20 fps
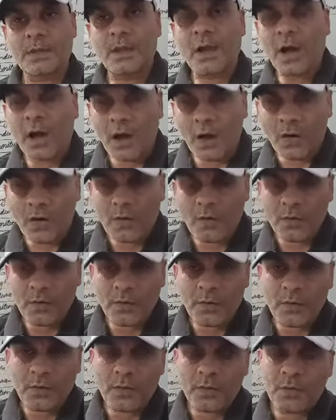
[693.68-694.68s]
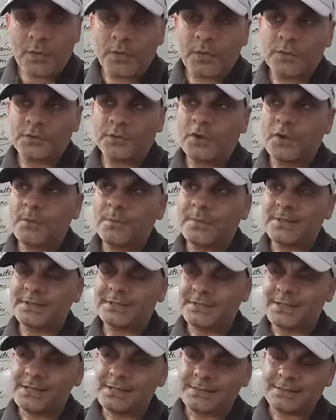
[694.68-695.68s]
How your
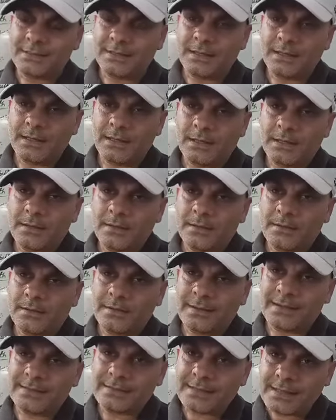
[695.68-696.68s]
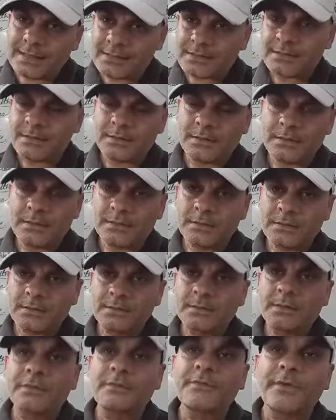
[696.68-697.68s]
muscles resist
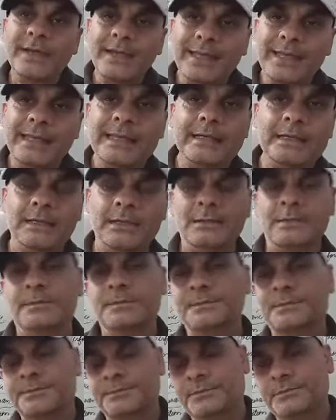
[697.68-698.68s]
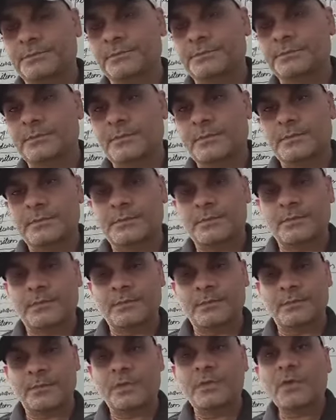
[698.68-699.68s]
the fatigue
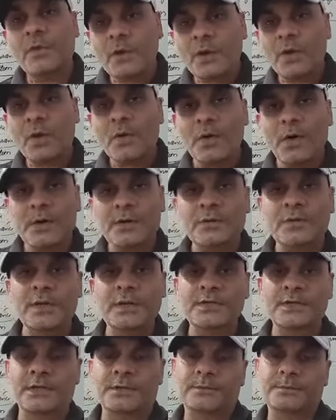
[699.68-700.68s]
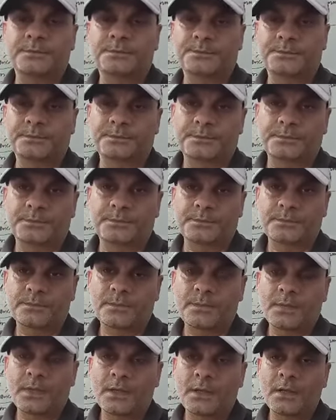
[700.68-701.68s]
for longer duration.
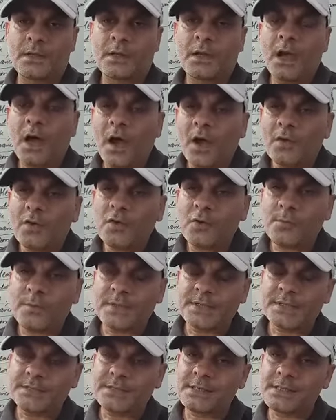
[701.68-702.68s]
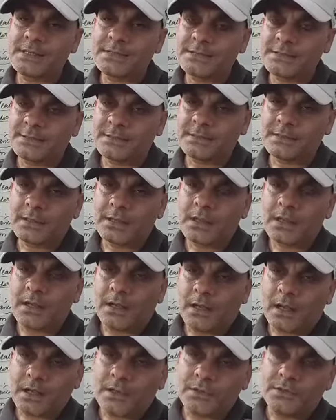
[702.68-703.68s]
How your muscles
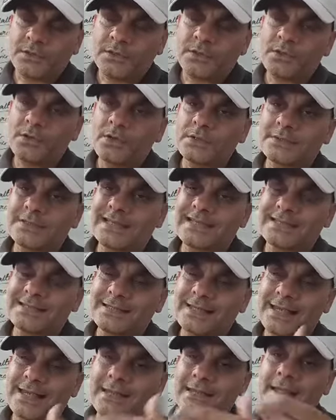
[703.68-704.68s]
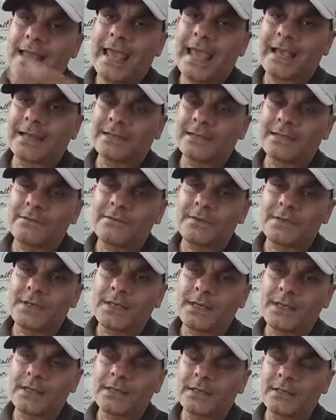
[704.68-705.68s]
continue or sustain the
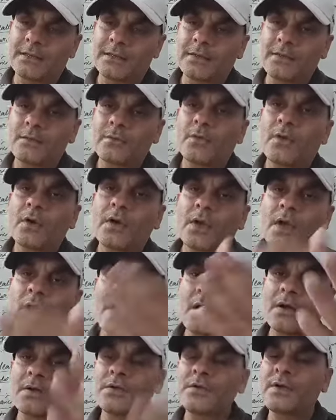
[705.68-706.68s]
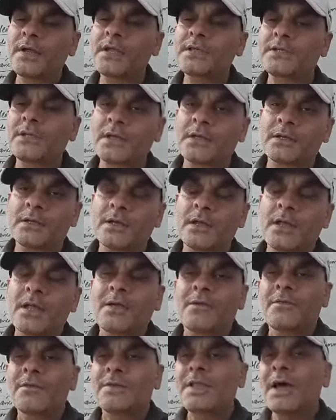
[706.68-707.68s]
activity for longer
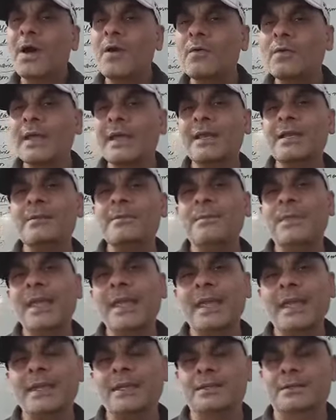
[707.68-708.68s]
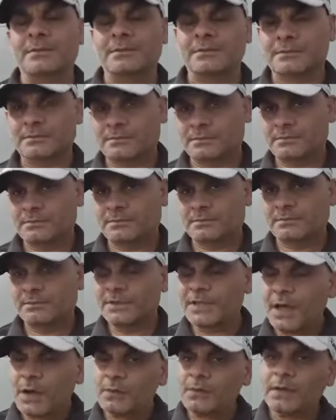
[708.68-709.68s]
duration without any pain,
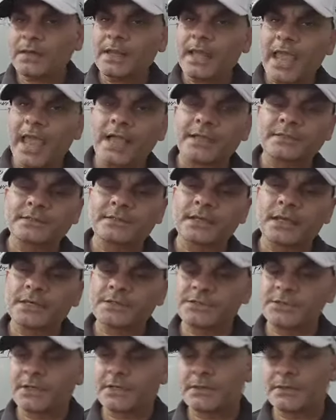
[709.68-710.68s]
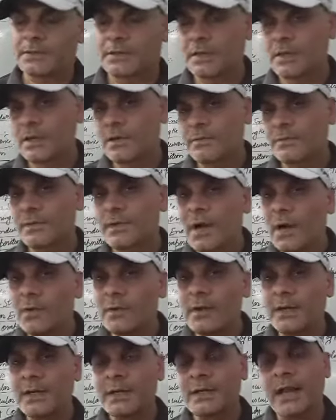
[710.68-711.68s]
without any exertion,
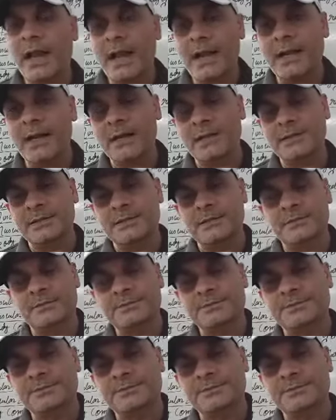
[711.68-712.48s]
without any tiredness.